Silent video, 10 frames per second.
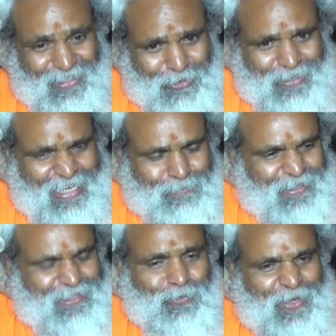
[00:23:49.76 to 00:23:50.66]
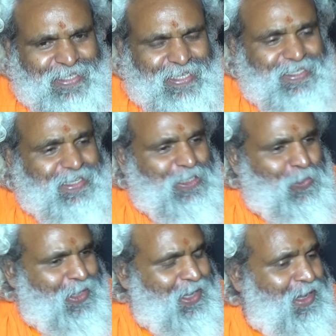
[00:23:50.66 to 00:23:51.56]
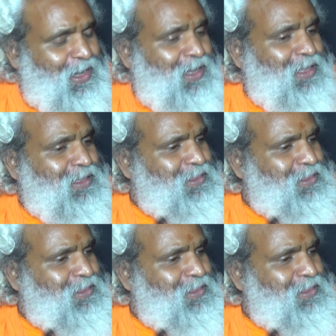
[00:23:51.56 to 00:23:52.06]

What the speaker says: So that means when he says yogaha